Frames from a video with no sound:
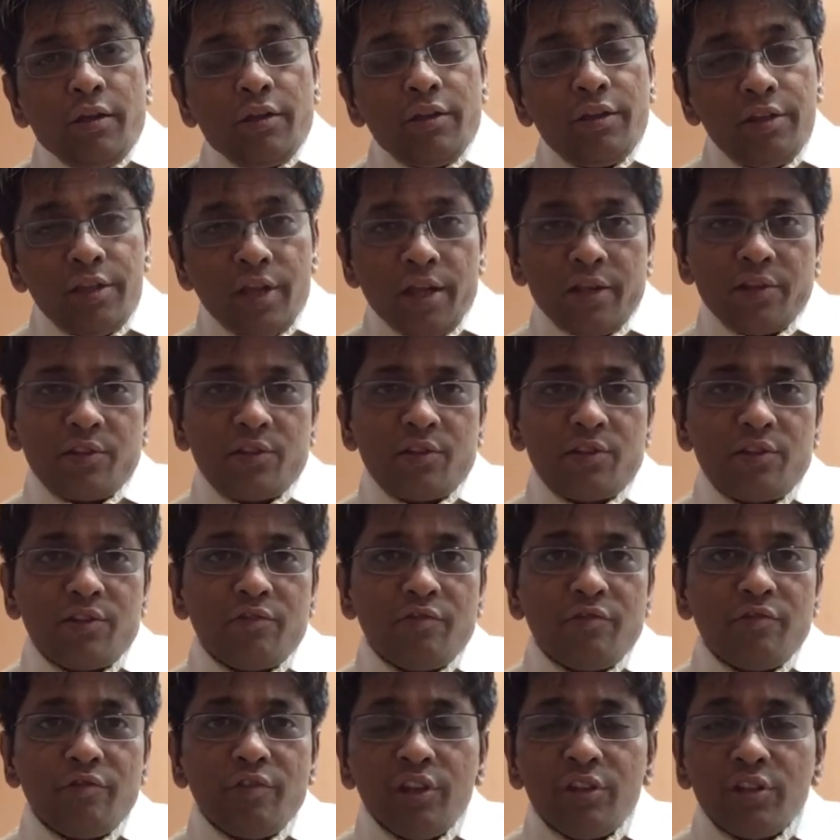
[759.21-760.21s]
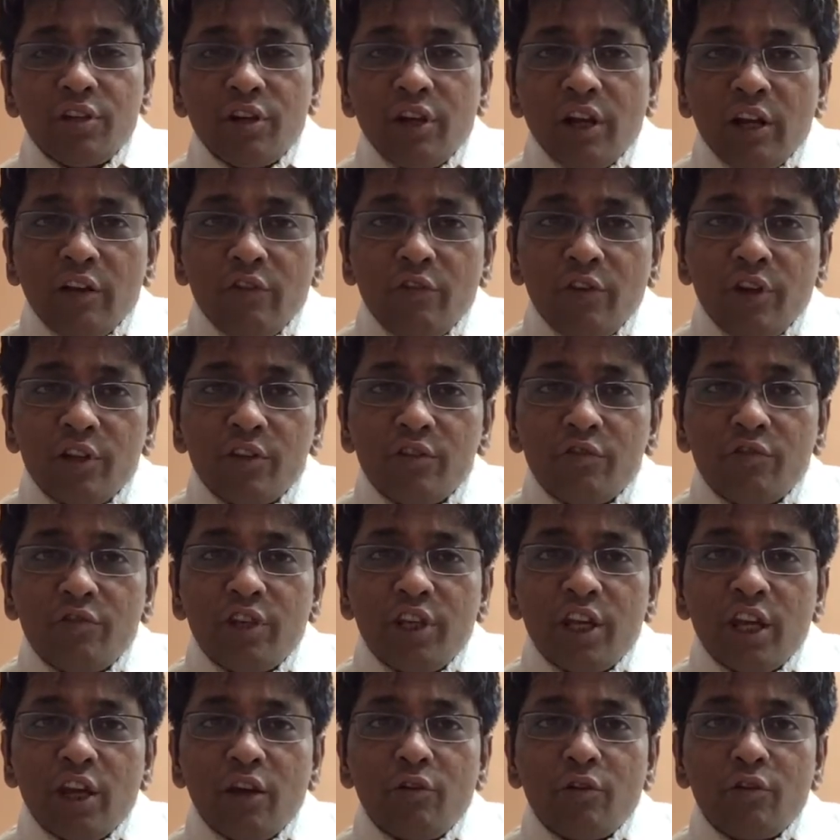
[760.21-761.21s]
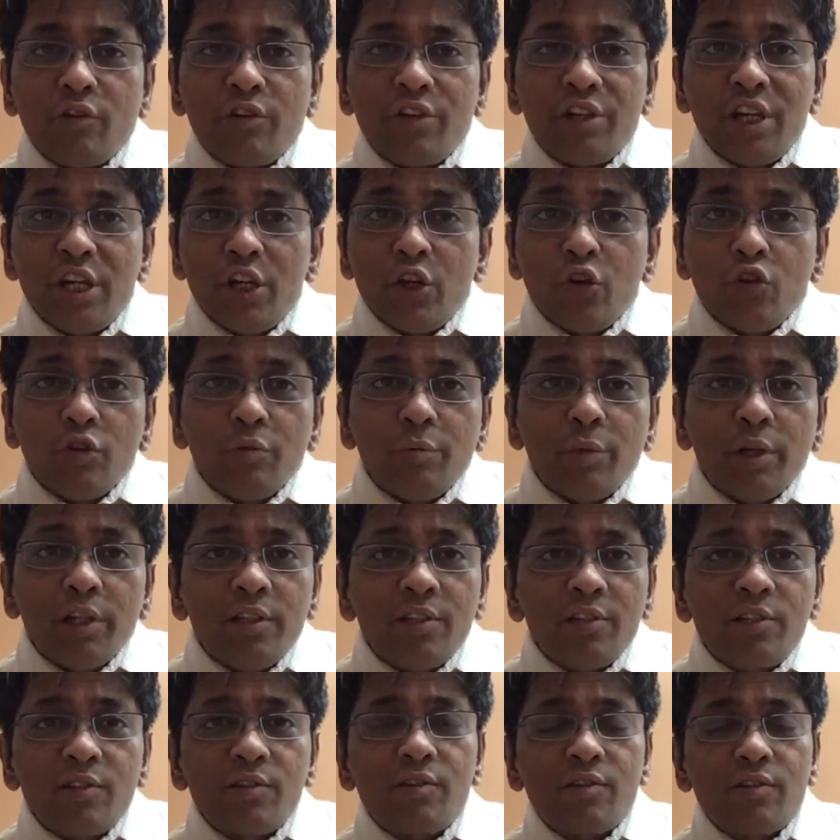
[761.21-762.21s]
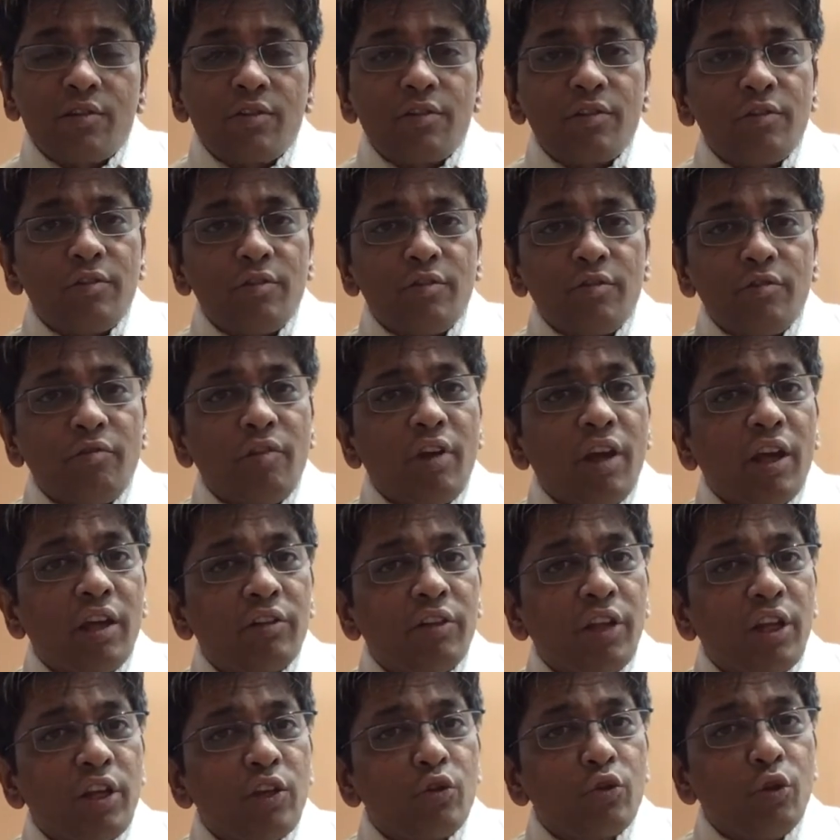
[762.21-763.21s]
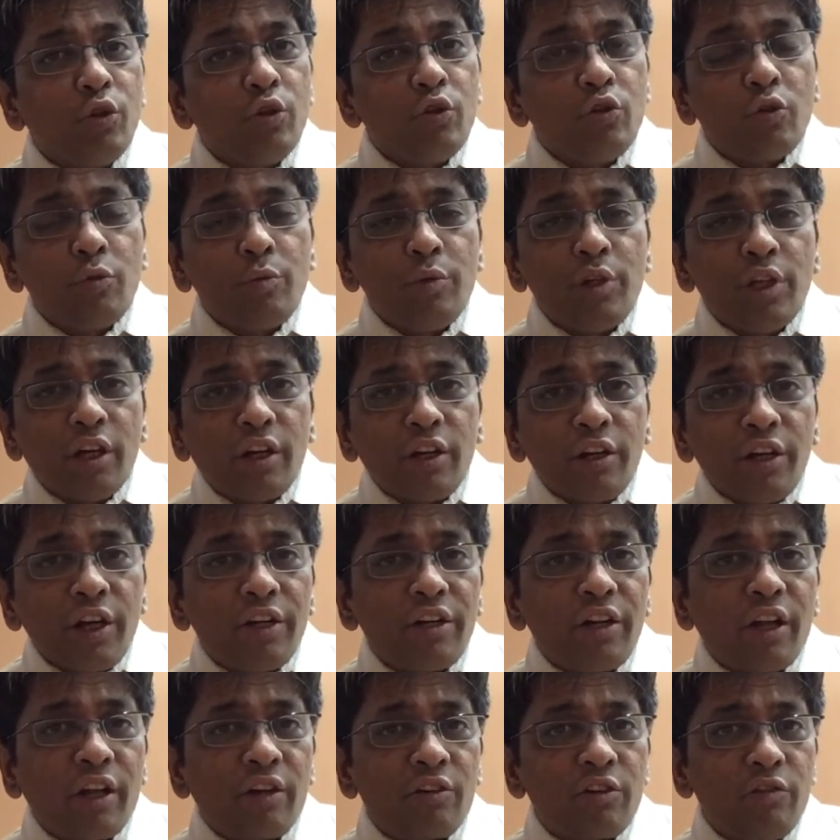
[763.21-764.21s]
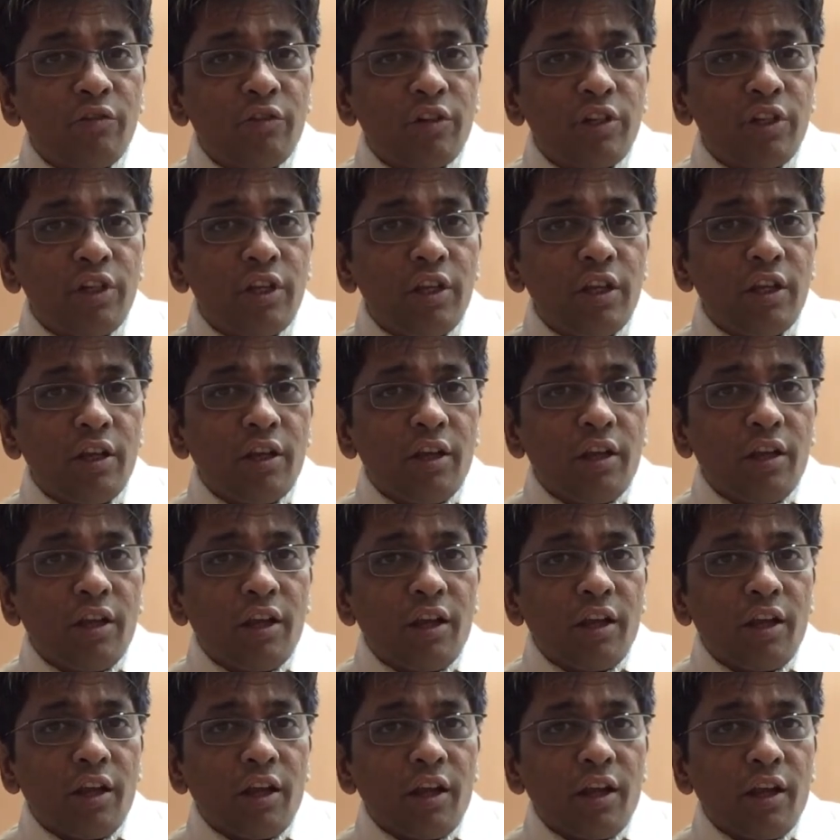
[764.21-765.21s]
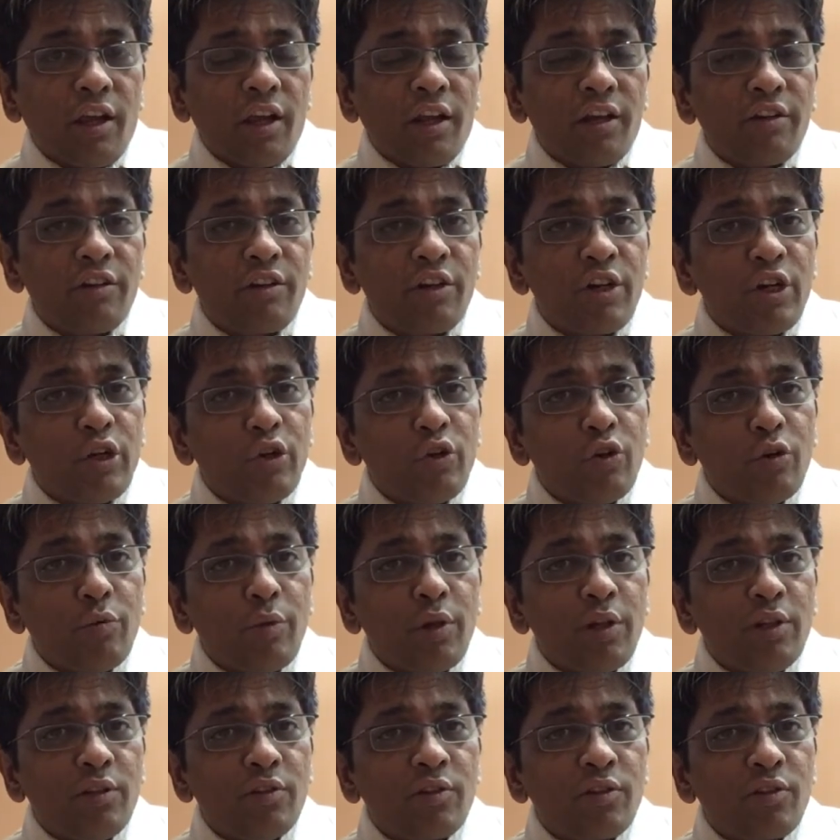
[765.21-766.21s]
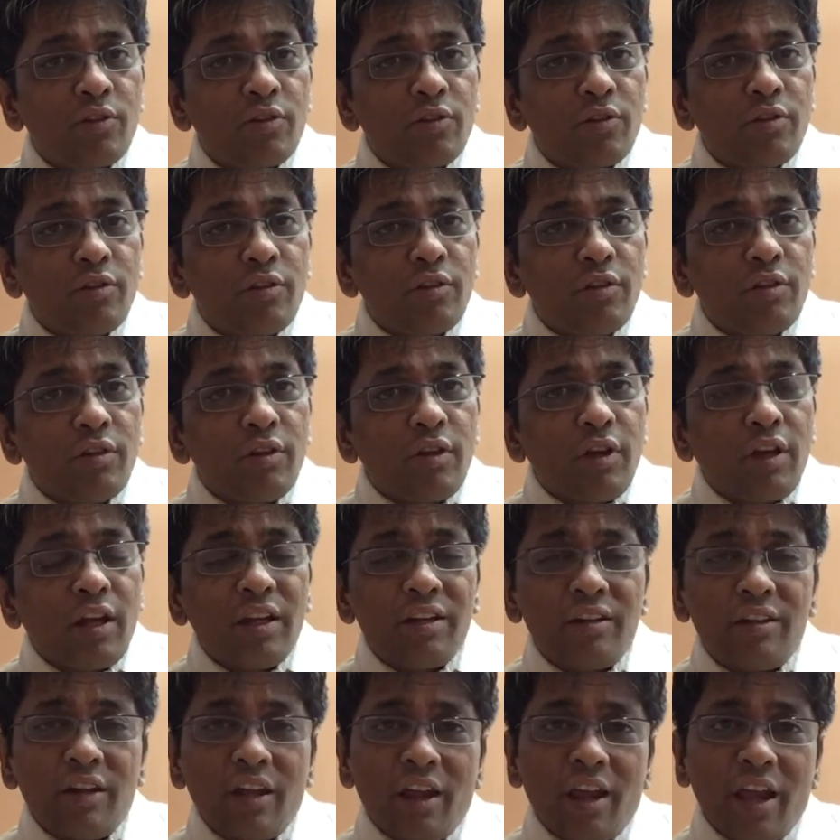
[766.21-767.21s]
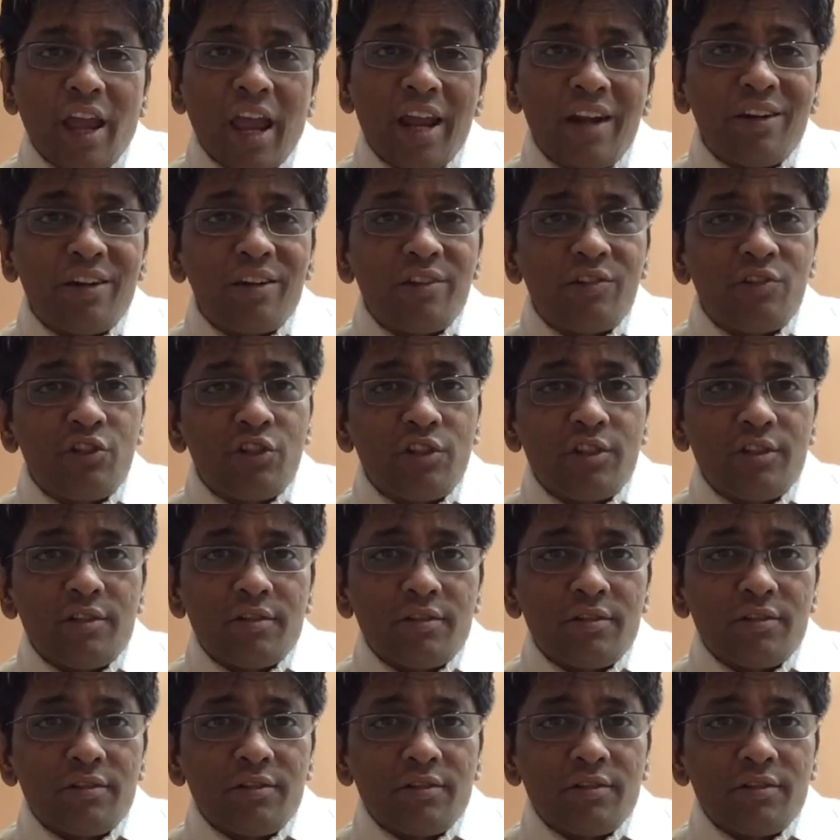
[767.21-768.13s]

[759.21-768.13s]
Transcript: Yes, with railways we have renewables where there is going to be a great activity, and renewables and energy.